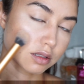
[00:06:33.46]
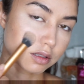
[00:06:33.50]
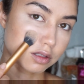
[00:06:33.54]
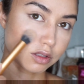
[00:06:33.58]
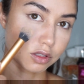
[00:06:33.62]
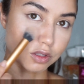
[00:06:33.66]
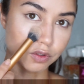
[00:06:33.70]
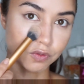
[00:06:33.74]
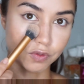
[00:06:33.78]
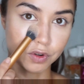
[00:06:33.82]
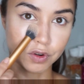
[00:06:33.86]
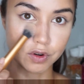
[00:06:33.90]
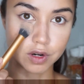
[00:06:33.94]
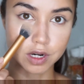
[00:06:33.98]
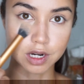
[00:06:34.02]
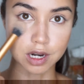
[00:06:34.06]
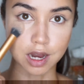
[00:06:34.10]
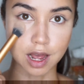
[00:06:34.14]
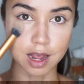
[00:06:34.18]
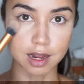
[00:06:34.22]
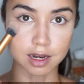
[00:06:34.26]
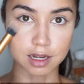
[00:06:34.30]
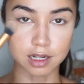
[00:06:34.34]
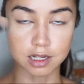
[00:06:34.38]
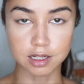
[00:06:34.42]
So very
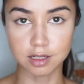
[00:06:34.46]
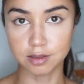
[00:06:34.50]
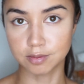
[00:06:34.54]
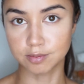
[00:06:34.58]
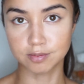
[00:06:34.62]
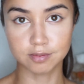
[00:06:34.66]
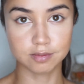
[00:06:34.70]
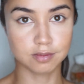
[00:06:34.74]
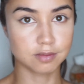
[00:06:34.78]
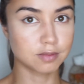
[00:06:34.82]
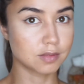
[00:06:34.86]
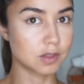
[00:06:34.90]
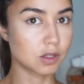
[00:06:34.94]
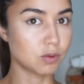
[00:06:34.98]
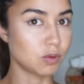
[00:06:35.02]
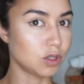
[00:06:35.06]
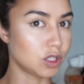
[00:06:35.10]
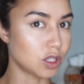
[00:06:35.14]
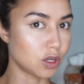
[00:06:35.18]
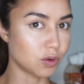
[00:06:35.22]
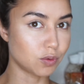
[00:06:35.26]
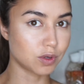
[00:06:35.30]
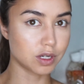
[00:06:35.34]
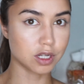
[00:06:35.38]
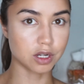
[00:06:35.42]
lightly. We
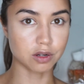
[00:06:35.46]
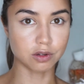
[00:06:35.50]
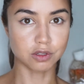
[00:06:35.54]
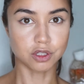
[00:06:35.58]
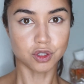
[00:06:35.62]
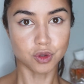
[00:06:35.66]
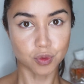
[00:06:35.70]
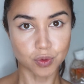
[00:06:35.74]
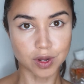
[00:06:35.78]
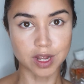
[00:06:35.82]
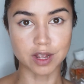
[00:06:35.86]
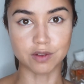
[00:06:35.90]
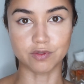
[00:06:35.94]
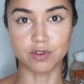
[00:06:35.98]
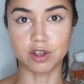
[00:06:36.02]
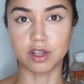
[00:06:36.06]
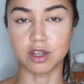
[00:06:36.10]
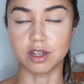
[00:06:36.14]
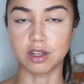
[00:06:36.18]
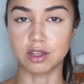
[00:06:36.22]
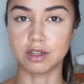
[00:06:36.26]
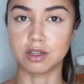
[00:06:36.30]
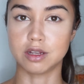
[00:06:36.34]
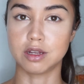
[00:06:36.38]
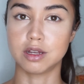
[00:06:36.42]
don't want to go too
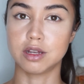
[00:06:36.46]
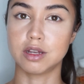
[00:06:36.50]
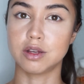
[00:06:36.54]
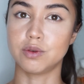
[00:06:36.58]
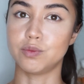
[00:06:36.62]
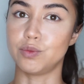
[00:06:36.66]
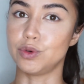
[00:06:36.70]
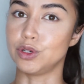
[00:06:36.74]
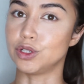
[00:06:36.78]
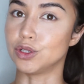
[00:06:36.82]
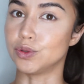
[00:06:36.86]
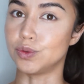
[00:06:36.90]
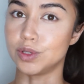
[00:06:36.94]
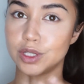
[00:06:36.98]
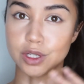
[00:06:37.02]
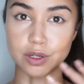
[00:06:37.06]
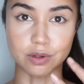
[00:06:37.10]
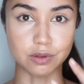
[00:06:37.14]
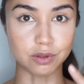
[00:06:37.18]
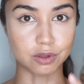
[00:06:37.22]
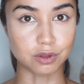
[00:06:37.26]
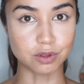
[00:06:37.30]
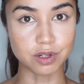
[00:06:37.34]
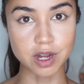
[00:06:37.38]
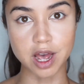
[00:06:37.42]
heavy. We don't want to go
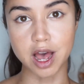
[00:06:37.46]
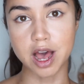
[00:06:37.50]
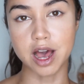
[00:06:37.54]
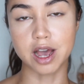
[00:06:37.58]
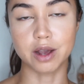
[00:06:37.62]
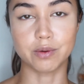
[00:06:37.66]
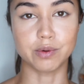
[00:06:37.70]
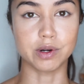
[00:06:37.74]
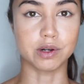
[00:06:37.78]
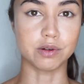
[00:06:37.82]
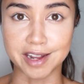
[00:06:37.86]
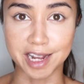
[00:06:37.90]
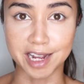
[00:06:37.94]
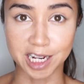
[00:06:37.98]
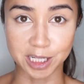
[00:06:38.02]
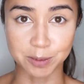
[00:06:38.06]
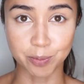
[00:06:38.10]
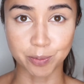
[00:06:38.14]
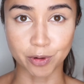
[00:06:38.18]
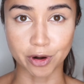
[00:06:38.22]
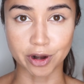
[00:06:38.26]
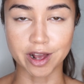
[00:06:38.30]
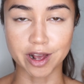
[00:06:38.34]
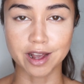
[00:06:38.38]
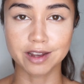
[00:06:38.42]
too dark. Next
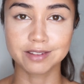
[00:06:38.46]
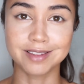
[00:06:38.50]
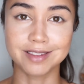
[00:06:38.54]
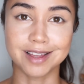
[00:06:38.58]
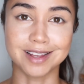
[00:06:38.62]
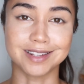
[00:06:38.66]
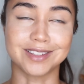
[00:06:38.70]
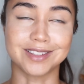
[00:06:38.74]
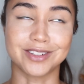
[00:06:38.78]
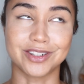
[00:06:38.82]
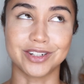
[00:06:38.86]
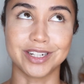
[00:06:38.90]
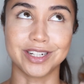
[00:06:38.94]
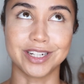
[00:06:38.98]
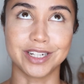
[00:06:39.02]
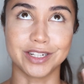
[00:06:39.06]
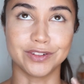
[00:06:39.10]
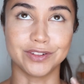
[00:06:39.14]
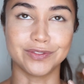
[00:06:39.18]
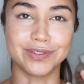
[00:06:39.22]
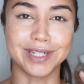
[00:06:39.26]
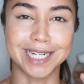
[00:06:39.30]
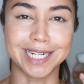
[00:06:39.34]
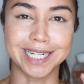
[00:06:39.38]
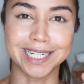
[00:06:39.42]
product that is going to
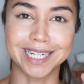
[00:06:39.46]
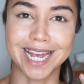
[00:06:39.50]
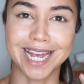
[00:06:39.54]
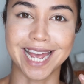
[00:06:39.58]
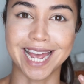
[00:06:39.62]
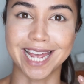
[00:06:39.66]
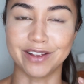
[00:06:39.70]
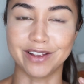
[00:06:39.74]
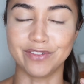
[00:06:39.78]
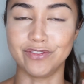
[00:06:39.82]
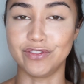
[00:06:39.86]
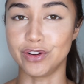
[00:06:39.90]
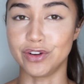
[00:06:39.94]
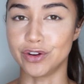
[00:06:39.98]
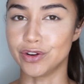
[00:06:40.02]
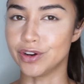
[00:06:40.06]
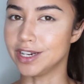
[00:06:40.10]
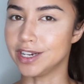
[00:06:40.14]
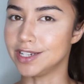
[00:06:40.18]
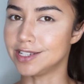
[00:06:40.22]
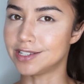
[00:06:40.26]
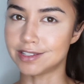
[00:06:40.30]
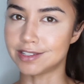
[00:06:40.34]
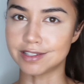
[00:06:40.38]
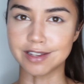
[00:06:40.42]
give like a very
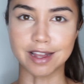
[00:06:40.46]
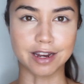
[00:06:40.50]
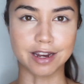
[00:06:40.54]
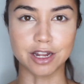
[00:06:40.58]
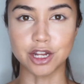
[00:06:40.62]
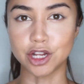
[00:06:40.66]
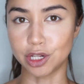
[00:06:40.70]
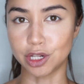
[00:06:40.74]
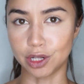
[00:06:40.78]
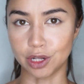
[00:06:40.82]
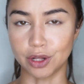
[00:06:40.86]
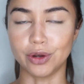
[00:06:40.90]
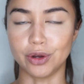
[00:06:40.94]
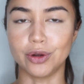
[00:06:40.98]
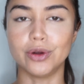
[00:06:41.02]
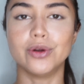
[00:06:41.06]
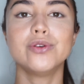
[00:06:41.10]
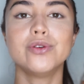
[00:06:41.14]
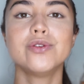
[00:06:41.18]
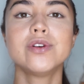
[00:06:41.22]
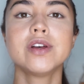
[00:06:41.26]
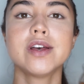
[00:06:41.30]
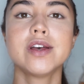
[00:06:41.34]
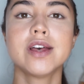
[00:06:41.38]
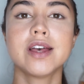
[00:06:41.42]
sunny glow
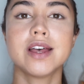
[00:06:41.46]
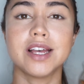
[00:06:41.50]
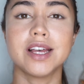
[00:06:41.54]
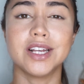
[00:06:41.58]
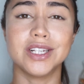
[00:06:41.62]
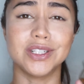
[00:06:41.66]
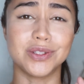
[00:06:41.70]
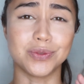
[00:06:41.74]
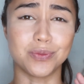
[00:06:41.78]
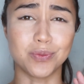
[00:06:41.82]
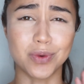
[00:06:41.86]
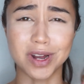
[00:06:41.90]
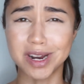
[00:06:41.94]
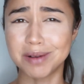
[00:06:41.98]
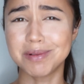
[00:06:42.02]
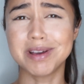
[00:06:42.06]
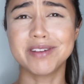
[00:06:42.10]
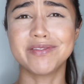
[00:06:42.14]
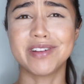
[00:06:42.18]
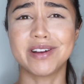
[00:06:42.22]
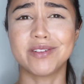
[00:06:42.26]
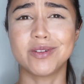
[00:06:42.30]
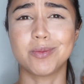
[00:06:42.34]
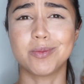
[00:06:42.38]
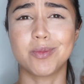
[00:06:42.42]
is one of my
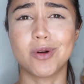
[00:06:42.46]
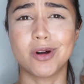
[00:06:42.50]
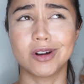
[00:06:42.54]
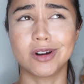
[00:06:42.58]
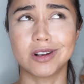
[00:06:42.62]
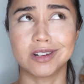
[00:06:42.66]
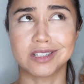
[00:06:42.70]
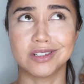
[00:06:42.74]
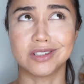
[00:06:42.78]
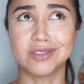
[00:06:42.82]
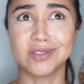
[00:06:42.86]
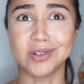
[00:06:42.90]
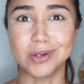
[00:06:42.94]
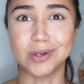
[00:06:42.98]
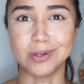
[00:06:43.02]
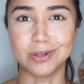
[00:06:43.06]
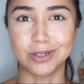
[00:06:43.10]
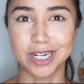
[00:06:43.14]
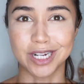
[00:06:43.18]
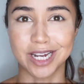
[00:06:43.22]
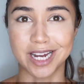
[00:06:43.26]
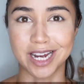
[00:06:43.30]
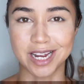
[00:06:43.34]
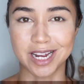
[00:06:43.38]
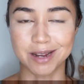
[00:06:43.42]
favorite products of all
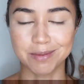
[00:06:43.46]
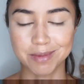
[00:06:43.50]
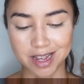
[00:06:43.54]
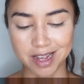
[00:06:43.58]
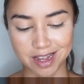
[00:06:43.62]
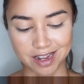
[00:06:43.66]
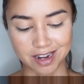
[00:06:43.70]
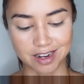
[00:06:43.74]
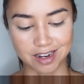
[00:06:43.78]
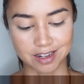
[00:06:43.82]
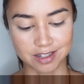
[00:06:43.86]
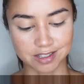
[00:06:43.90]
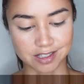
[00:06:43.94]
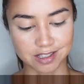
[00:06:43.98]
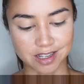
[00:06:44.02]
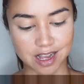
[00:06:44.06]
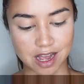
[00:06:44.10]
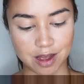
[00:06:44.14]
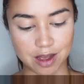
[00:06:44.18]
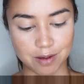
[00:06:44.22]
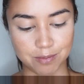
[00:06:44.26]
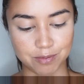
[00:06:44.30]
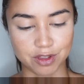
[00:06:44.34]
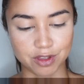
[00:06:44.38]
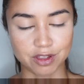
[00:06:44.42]
time, and it's
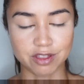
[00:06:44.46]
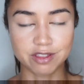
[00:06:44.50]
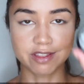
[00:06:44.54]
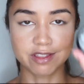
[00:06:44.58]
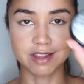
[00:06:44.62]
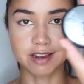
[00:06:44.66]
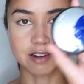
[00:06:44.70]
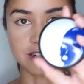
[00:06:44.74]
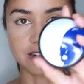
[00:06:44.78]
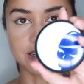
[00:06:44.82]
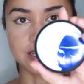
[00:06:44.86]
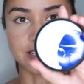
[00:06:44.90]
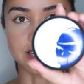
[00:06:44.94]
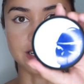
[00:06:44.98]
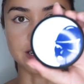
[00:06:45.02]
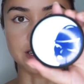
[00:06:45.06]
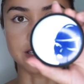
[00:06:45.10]
the Thin Lizzy